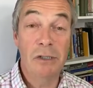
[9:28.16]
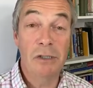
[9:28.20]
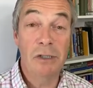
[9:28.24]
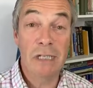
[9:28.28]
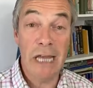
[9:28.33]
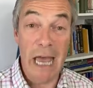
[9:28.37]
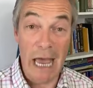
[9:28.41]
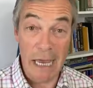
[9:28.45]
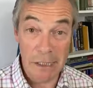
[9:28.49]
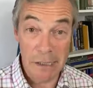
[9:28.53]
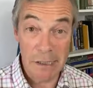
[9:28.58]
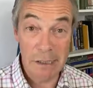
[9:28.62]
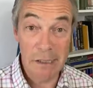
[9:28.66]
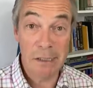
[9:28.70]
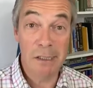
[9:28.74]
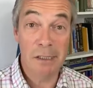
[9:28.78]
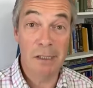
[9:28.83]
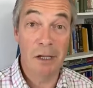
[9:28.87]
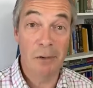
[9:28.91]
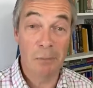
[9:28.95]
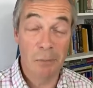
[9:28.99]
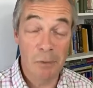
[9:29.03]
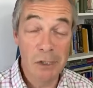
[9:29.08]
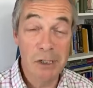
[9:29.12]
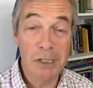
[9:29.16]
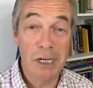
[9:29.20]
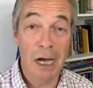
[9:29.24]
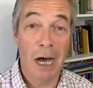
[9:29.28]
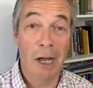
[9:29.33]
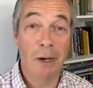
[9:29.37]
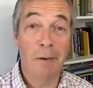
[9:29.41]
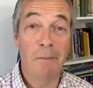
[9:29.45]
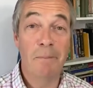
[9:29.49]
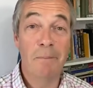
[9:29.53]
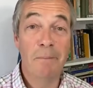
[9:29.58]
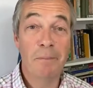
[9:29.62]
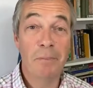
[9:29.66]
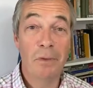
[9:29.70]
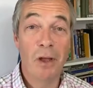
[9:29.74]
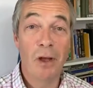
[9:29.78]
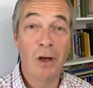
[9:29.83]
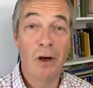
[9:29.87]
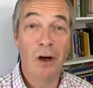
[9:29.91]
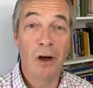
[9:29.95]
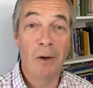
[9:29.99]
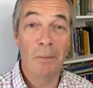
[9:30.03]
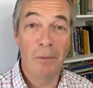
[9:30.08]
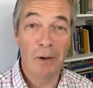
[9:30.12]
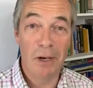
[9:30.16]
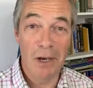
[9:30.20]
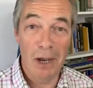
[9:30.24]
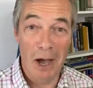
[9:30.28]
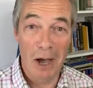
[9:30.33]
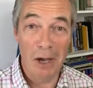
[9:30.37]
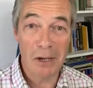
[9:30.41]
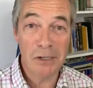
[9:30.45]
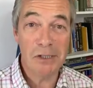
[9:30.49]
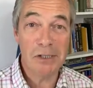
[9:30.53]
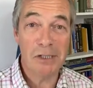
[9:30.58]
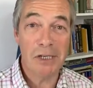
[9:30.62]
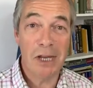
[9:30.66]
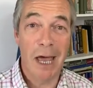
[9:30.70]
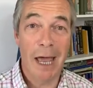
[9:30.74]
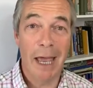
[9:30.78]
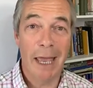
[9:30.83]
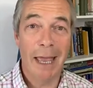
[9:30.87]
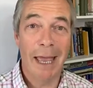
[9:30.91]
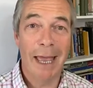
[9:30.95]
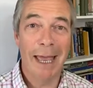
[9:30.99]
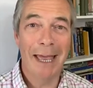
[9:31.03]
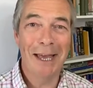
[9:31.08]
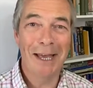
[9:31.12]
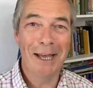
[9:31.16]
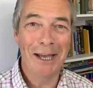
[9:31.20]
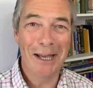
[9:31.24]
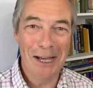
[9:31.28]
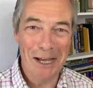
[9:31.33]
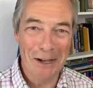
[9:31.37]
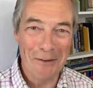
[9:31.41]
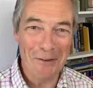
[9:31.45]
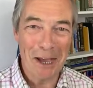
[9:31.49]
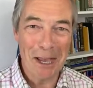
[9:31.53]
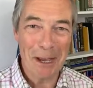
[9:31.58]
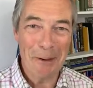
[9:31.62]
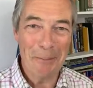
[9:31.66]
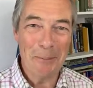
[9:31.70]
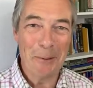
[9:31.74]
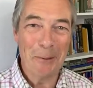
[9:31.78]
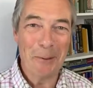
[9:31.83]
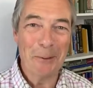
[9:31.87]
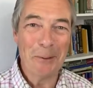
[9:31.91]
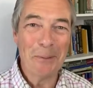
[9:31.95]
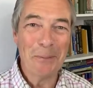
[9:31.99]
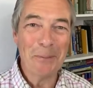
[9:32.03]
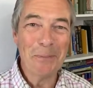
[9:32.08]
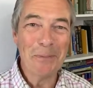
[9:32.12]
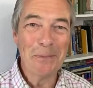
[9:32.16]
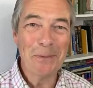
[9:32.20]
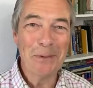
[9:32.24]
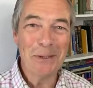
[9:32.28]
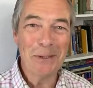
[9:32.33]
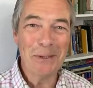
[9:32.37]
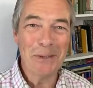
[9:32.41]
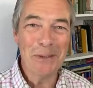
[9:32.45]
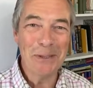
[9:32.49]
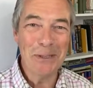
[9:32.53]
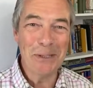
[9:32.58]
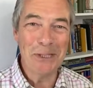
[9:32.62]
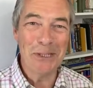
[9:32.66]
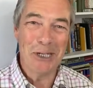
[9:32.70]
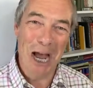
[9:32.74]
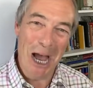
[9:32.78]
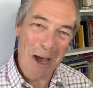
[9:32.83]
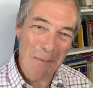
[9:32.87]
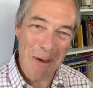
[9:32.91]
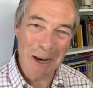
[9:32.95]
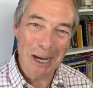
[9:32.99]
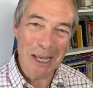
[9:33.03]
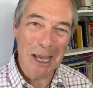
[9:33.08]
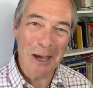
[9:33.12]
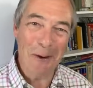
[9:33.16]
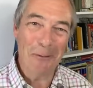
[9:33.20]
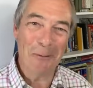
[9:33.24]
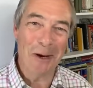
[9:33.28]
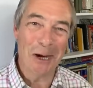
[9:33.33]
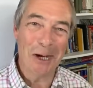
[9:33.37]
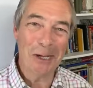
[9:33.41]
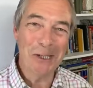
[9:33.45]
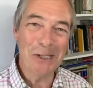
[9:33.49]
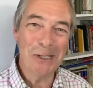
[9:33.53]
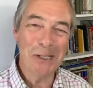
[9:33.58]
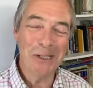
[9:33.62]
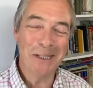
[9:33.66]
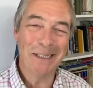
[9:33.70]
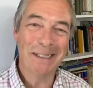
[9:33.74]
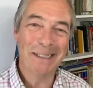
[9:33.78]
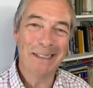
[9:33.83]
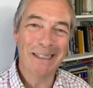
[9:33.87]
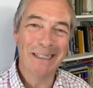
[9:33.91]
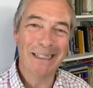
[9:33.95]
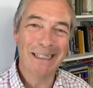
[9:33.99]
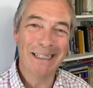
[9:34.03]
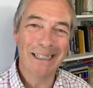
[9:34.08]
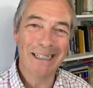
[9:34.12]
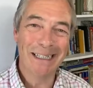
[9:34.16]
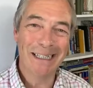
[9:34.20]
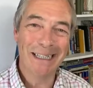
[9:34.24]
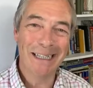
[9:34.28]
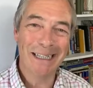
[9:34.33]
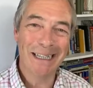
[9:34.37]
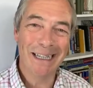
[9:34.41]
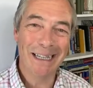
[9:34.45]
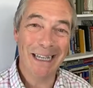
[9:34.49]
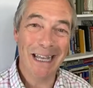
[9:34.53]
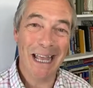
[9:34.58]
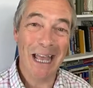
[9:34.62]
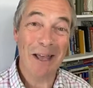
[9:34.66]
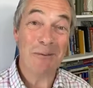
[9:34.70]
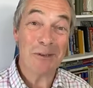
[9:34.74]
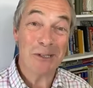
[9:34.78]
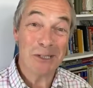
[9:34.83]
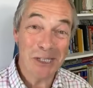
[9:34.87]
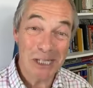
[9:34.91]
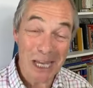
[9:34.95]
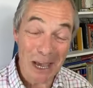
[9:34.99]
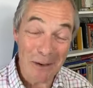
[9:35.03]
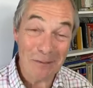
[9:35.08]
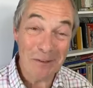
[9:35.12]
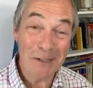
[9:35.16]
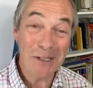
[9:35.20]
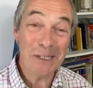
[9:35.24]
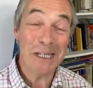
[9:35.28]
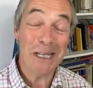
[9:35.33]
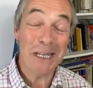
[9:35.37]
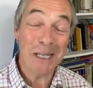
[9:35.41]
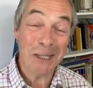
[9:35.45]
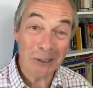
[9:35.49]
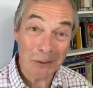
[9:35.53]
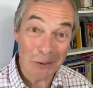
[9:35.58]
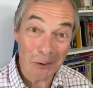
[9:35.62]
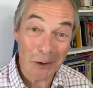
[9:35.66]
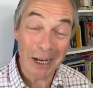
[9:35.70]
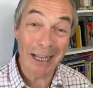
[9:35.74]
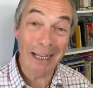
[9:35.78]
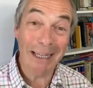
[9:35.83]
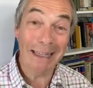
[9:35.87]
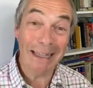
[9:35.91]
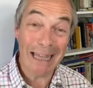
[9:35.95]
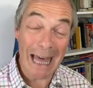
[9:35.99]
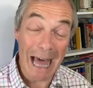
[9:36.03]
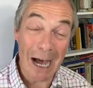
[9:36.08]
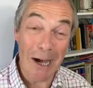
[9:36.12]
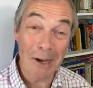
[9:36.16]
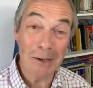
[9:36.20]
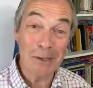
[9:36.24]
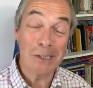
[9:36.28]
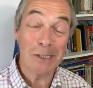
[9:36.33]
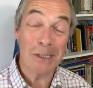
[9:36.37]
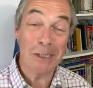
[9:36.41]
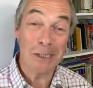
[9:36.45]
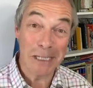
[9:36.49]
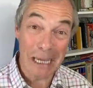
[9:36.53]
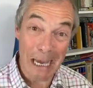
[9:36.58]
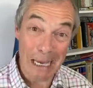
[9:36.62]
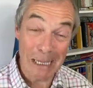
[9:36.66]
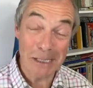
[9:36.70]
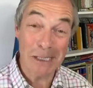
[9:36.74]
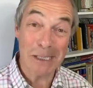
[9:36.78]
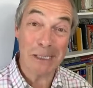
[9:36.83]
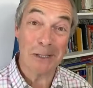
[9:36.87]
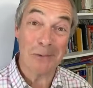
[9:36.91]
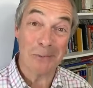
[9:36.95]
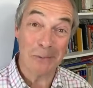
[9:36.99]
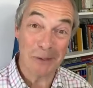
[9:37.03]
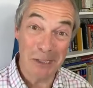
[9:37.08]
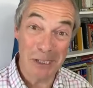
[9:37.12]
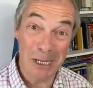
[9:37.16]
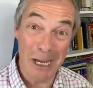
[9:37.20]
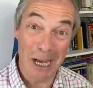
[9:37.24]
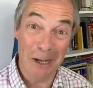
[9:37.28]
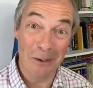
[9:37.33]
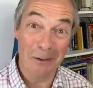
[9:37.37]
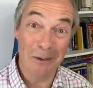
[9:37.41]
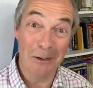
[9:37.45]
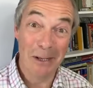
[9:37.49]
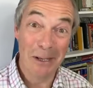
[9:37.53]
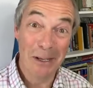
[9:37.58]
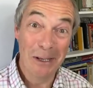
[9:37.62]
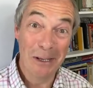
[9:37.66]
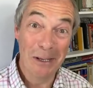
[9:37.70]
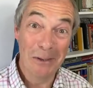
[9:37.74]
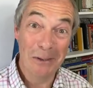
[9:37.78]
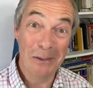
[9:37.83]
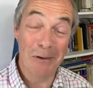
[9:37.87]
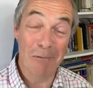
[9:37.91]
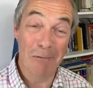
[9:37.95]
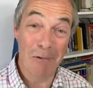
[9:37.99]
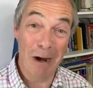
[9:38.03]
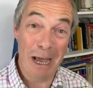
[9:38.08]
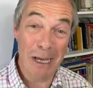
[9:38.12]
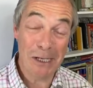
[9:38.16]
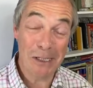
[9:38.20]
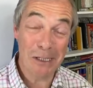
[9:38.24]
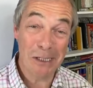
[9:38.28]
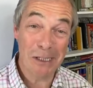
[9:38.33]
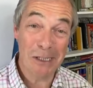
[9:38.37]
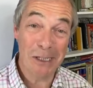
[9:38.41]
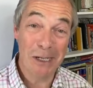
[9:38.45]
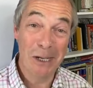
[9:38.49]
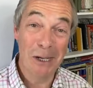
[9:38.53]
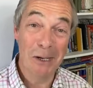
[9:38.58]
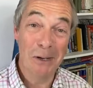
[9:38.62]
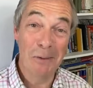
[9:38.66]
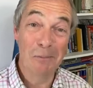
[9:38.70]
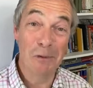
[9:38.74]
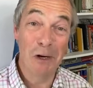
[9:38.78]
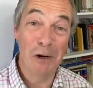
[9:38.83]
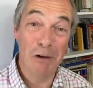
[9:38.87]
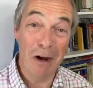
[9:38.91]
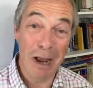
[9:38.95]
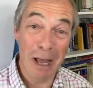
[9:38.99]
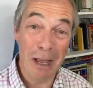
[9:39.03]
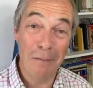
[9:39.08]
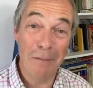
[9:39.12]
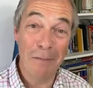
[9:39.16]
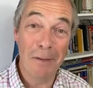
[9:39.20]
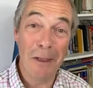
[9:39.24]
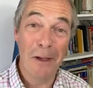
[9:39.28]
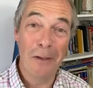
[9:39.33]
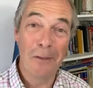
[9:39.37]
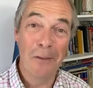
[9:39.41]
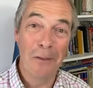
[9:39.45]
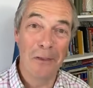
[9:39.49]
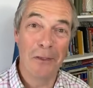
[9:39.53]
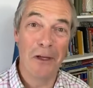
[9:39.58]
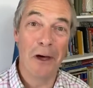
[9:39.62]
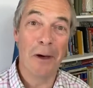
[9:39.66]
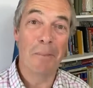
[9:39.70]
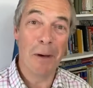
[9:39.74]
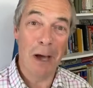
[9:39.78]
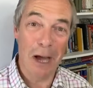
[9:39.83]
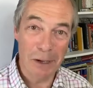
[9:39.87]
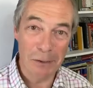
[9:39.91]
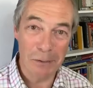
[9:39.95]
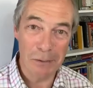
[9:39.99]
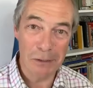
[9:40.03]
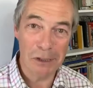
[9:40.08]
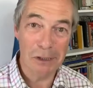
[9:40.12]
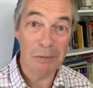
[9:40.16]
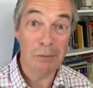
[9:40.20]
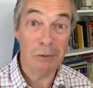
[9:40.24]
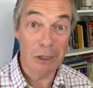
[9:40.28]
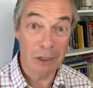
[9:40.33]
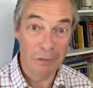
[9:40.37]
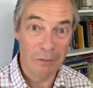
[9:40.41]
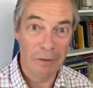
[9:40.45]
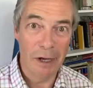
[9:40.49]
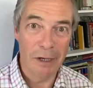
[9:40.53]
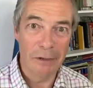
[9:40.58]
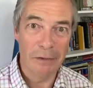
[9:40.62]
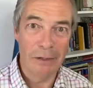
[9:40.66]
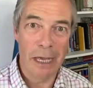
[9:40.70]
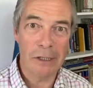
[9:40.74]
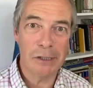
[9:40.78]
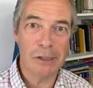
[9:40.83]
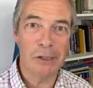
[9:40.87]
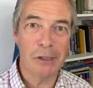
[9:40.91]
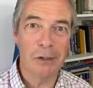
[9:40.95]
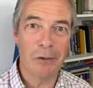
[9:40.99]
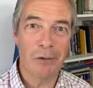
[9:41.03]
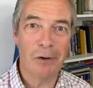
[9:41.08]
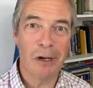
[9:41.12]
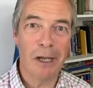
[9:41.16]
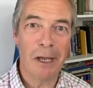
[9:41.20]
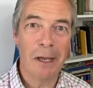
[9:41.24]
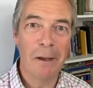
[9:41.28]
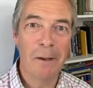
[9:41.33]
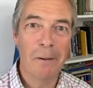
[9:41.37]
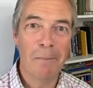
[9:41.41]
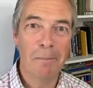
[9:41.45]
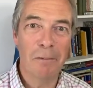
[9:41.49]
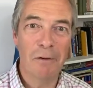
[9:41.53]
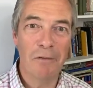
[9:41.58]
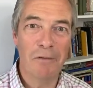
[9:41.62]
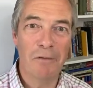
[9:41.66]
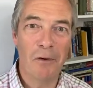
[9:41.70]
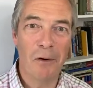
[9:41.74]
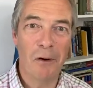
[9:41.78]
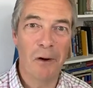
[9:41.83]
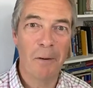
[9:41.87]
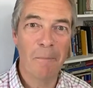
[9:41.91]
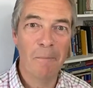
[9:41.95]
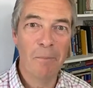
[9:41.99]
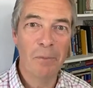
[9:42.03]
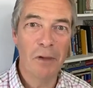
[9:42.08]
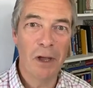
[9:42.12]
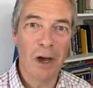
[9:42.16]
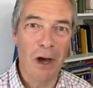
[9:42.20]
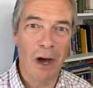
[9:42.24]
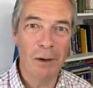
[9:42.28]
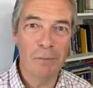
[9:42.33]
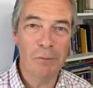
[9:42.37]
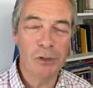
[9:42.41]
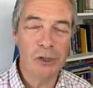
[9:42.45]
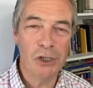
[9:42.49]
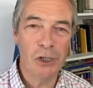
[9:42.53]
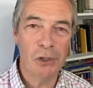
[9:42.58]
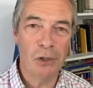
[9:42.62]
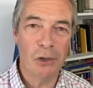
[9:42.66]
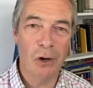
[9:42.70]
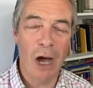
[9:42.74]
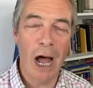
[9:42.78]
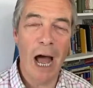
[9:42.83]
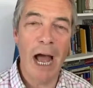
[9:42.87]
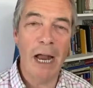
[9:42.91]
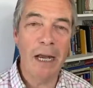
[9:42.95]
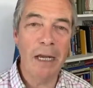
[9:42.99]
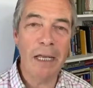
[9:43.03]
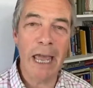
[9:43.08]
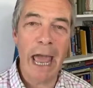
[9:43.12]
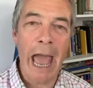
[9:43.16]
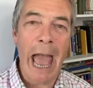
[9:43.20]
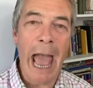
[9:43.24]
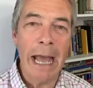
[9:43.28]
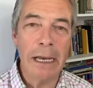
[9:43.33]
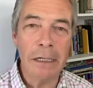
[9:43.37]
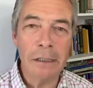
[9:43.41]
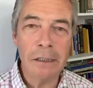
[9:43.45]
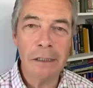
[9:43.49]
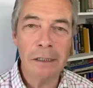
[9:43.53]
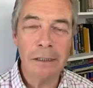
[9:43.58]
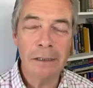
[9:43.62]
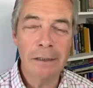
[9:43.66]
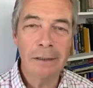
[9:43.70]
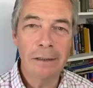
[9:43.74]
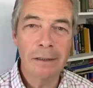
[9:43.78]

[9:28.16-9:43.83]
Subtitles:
tests that were done on the last day of April. Do you know how many it was? It was 73,000 tests that were done. The rest were in the post. Well, you've heard that story before, I'm sure. And yet,